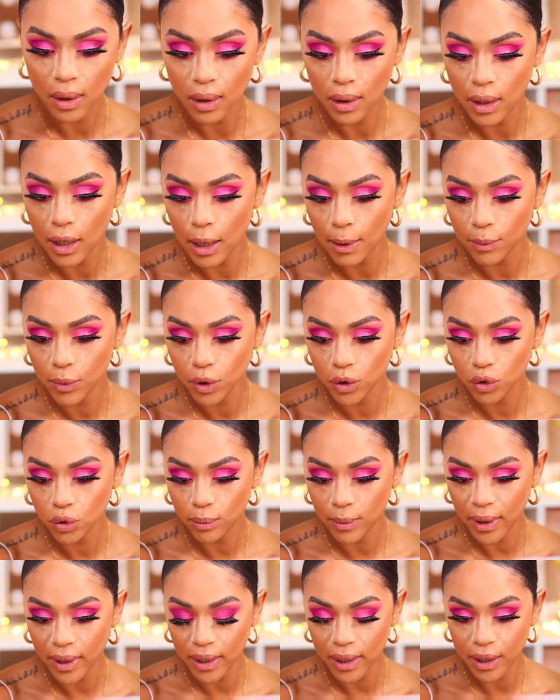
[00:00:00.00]
Now I'm going to do
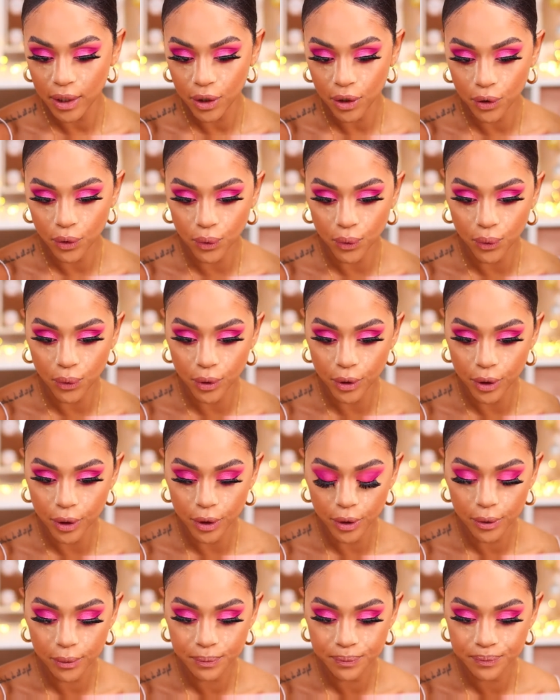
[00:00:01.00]
my inner corner